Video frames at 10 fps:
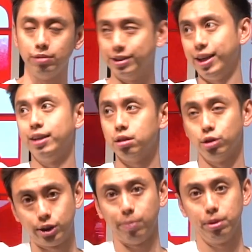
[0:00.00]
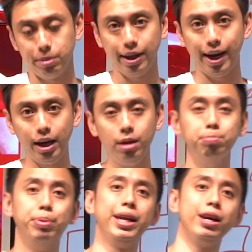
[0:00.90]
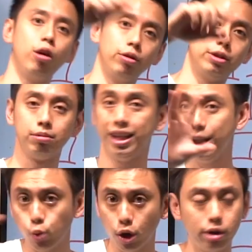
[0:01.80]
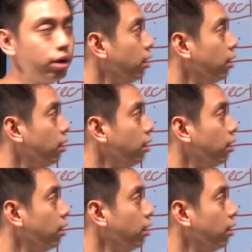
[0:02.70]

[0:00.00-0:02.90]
that says Supplement A, bidding on the keyword